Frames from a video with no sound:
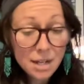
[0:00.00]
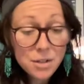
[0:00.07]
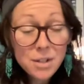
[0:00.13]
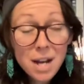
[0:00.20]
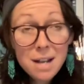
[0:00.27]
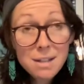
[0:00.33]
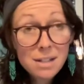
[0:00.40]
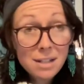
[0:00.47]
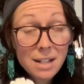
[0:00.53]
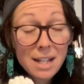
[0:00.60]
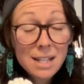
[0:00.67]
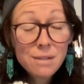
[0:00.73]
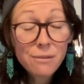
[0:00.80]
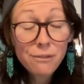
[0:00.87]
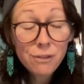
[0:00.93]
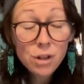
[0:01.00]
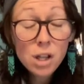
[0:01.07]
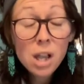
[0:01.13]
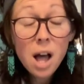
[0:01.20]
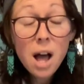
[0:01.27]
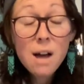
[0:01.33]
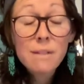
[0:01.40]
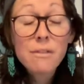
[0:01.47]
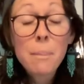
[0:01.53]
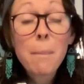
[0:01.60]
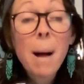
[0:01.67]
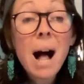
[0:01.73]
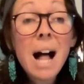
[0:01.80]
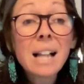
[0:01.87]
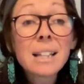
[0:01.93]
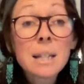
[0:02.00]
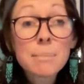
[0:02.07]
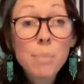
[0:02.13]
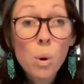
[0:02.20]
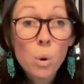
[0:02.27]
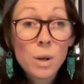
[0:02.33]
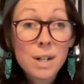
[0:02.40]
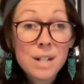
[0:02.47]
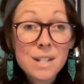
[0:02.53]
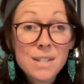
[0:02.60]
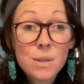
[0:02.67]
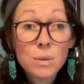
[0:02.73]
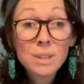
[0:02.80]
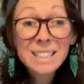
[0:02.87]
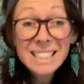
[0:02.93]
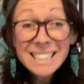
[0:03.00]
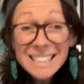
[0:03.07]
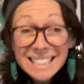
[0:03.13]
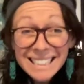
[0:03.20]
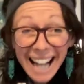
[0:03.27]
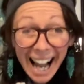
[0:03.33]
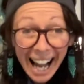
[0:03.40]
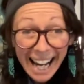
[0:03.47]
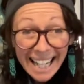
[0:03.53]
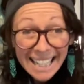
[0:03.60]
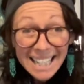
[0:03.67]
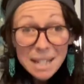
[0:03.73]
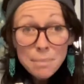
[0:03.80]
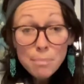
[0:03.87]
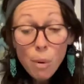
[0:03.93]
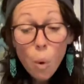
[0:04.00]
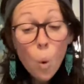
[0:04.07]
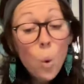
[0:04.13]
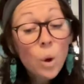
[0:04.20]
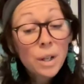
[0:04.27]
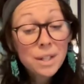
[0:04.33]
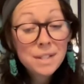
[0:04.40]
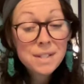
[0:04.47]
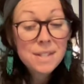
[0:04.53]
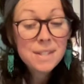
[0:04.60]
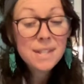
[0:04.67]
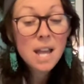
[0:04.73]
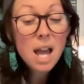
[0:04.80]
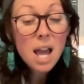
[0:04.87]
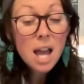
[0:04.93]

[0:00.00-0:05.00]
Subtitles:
underside is full of polypores, so little tiny pores.